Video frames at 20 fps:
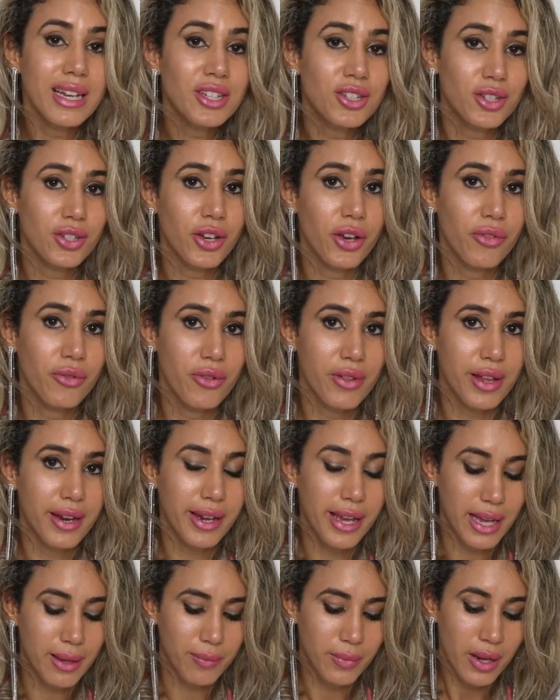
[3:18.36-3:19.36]
let's just go through that
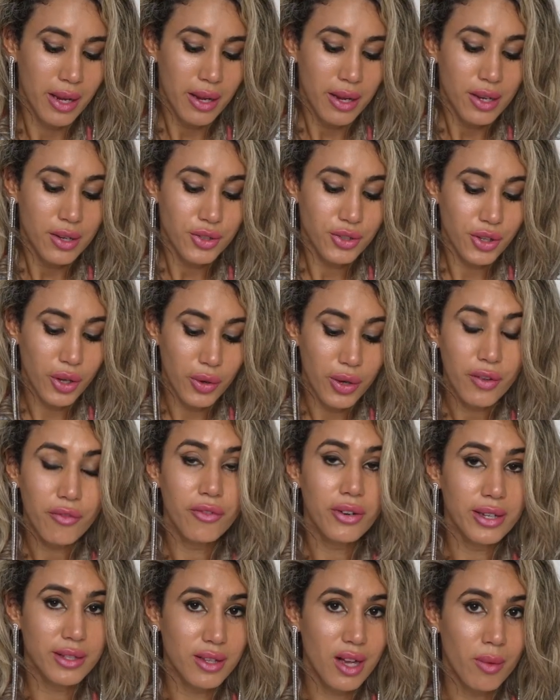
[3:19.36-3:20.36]
again. So,
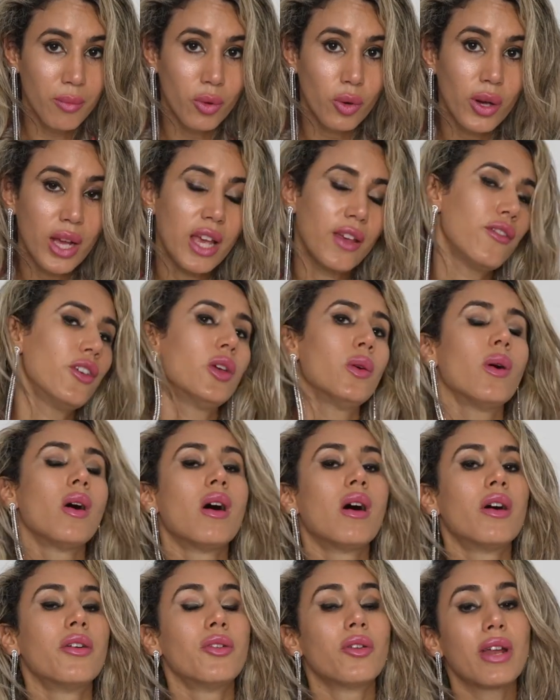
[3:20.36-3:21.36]
for example, if you
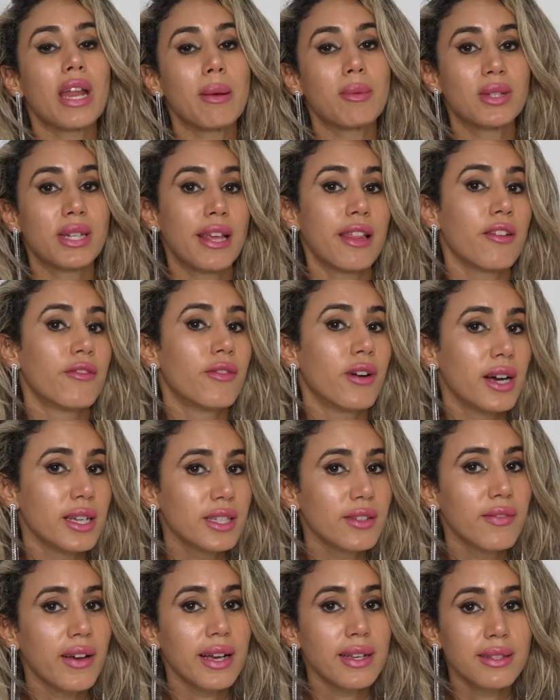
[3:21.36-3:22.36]
are not able to take the
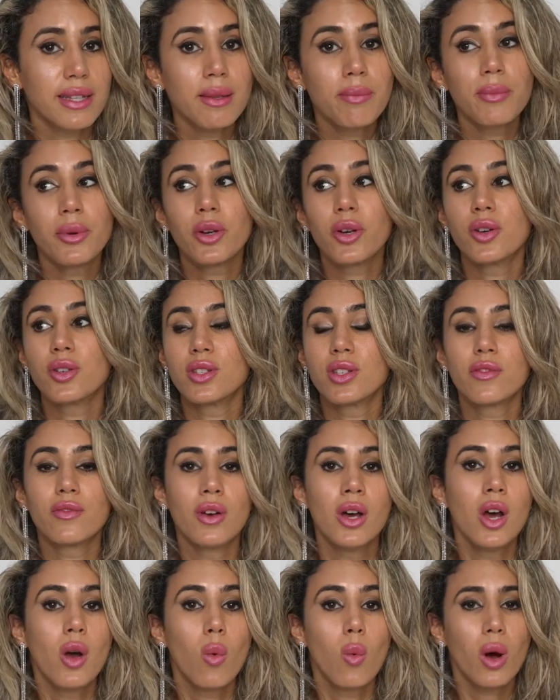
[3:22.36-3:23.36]
Pfizer vaccine because of
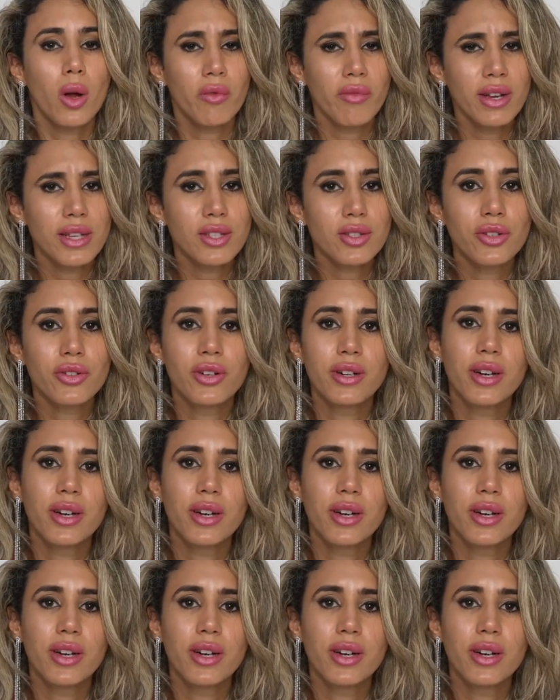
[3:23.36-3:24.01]
one reason or